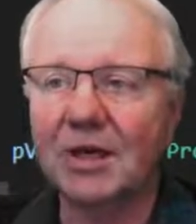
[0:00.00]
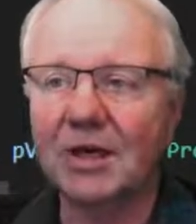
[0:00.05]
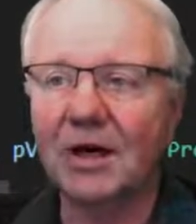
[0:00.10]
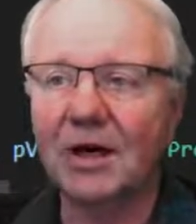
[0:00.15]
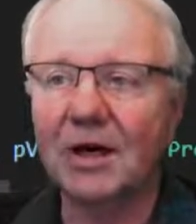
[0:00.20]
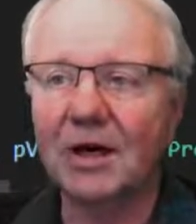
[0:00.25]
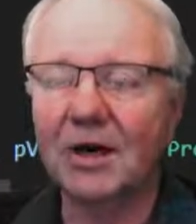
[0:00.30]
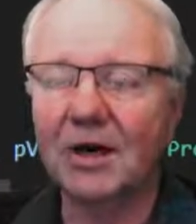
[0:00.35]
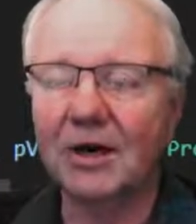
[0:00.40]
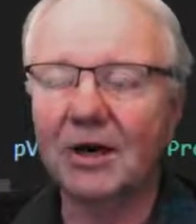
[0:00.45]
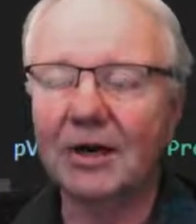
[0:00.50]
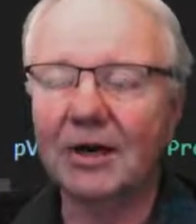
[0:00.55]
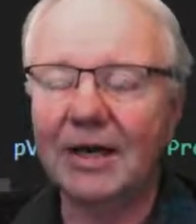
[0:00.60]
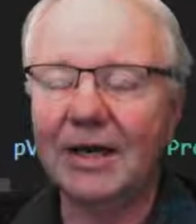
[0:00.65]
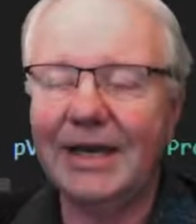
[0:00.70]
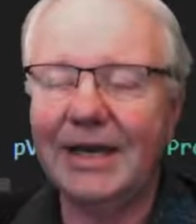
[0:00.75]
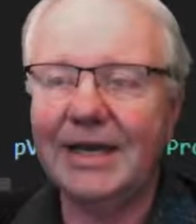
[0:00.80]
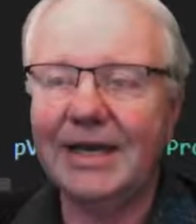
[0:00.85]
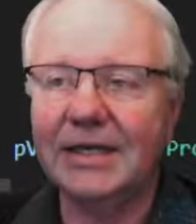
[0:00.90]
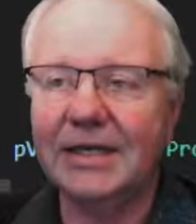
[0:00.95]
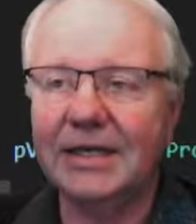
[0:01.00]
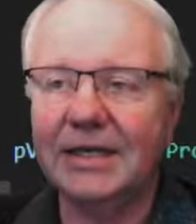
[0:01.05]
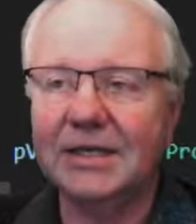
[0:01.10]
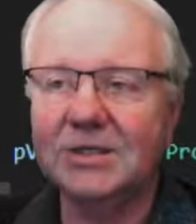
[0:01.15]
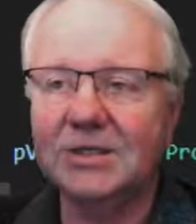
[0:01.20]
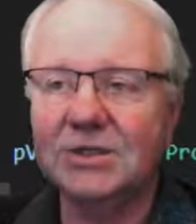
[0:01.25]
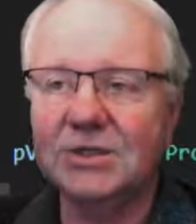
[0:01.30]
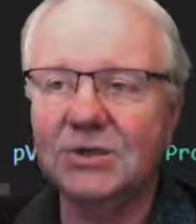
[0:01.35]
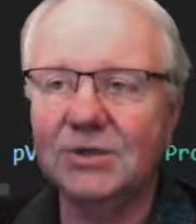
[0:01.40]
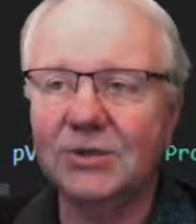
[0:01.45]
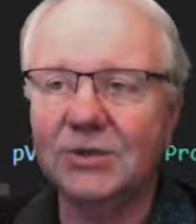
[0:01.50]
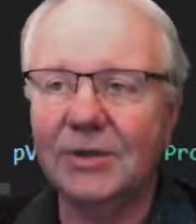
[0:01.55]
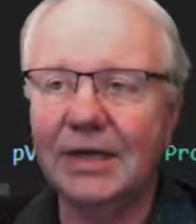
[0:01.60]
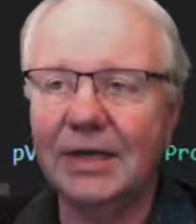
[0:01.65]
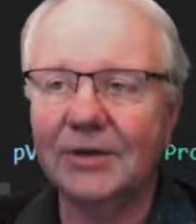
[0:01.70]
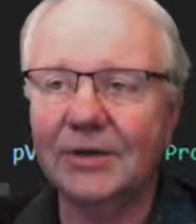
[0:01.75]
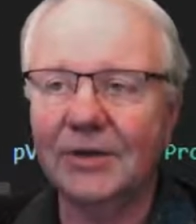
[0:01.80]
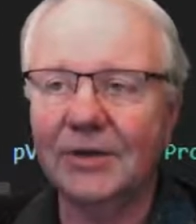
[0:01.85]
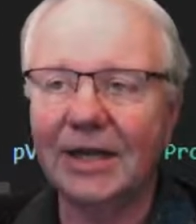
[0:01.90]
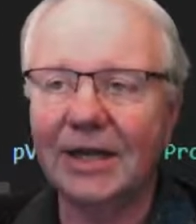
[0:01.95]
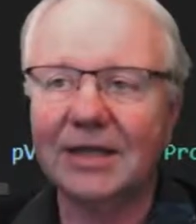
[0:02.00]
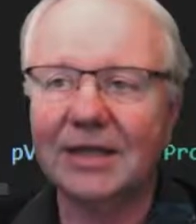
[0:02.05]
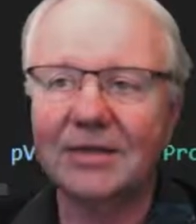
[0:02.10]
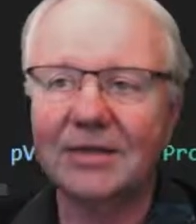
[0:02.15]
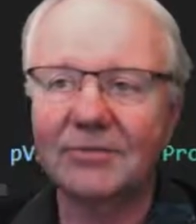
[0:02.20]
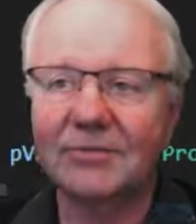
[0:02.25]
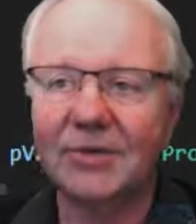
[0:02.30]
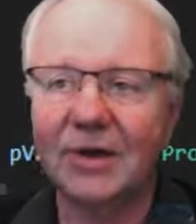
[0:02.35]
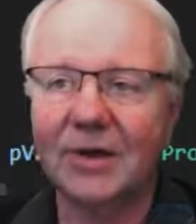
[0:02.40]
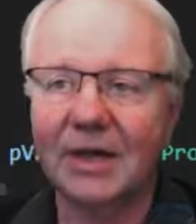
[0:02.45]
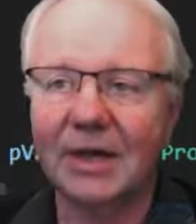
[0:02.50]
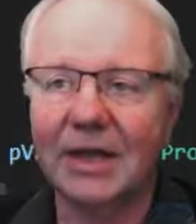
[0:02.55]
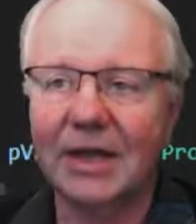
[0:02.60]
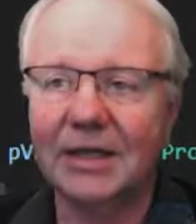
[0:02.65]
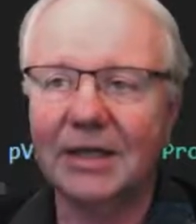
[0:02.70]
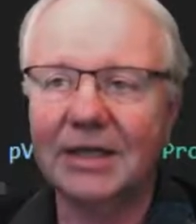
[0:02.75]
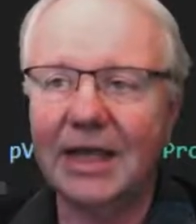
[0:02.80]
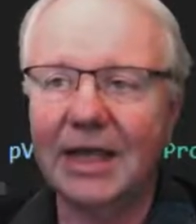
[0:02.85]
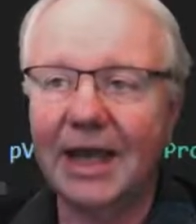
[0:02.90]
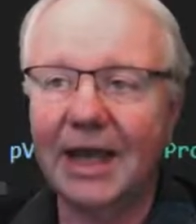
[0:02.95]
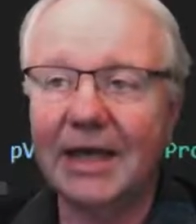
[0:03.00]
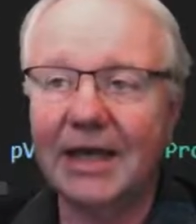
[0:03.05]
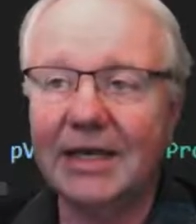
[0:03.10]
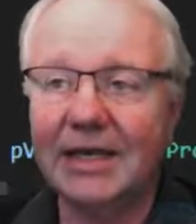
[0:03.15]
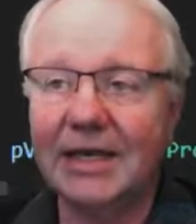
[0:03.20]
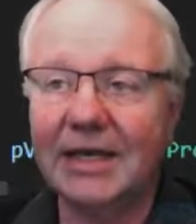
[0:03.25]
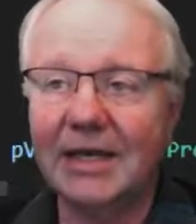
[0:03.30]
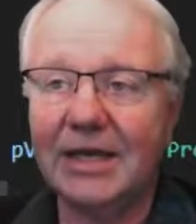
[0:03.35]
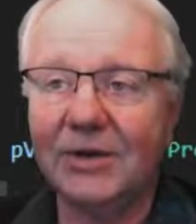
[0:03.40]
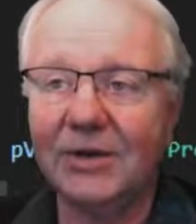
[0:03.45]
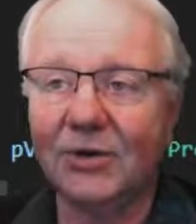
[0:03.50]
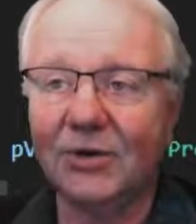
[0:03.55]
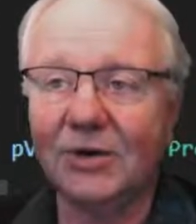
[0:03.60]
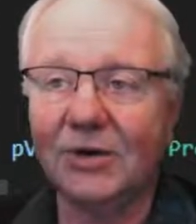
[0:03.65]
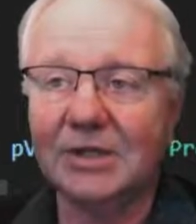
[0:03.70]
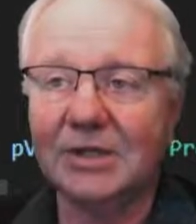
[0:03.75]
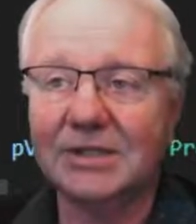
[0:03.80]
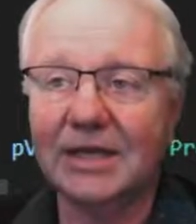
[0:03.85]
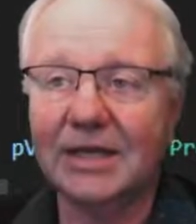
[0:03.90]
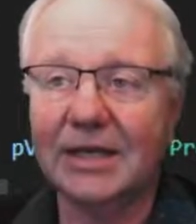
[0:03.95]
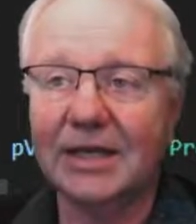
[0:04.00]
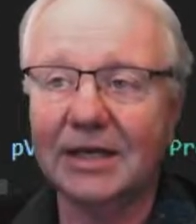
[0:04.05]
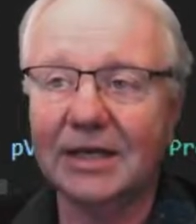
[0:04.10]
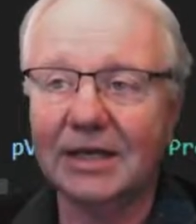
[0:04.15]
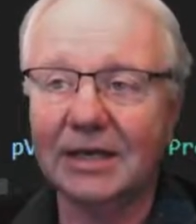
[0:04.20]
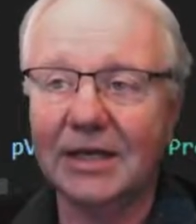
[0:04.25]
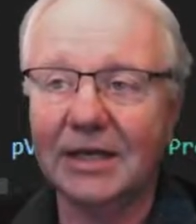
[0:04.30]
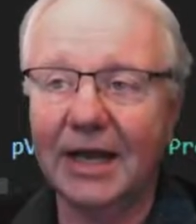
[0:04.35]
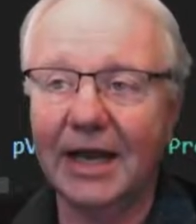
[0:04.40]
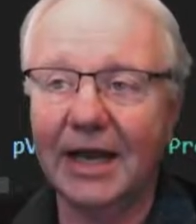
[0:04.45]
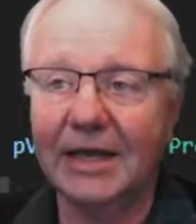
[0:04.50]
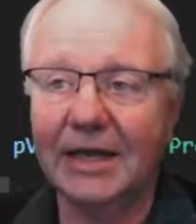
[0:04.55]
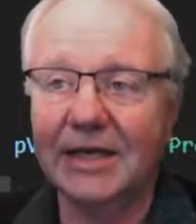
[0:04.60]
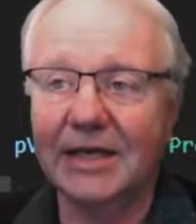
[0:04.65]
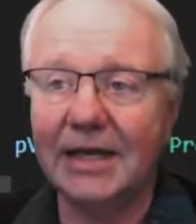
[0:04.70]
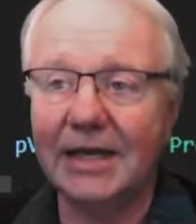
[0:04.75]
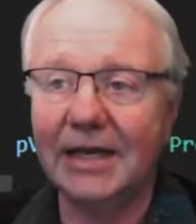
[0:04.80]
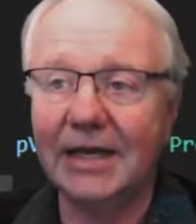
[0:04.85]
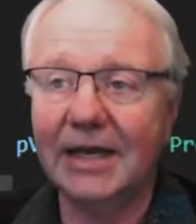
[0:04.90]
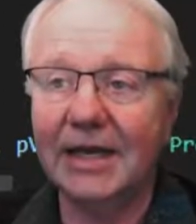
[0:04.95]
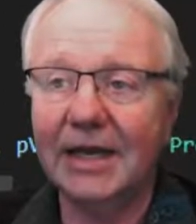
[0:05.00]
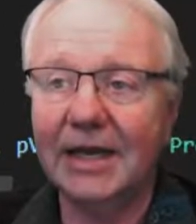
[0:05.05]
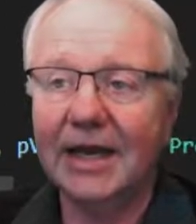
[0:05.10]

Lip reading: are needed to either get the ID or to set the ID,